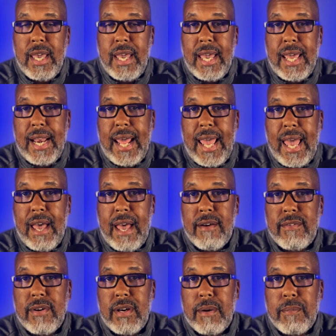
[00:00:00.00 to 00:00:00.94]
and
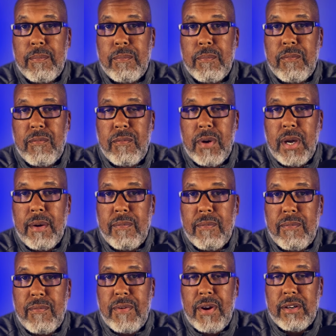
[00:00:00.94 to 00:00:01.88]
have a a
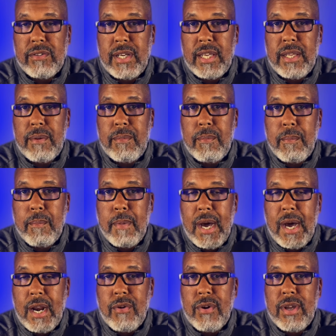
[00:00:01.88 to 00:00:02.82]
fairly
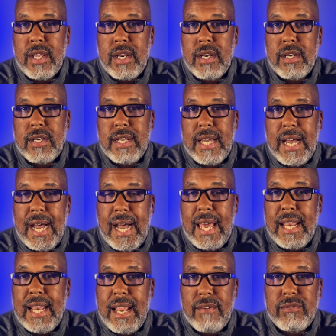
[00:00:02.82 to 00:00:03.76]
moderate to
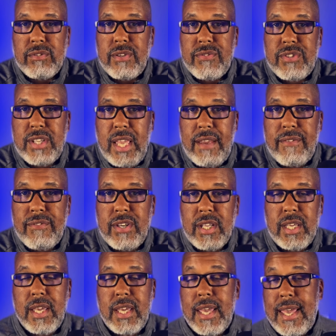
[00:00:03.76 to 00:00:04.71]
high level of
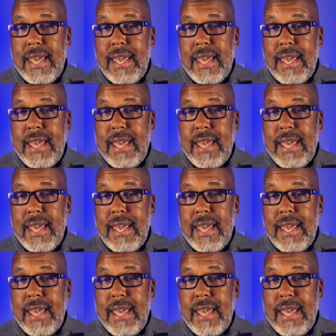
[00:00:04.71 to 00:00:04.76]
safety.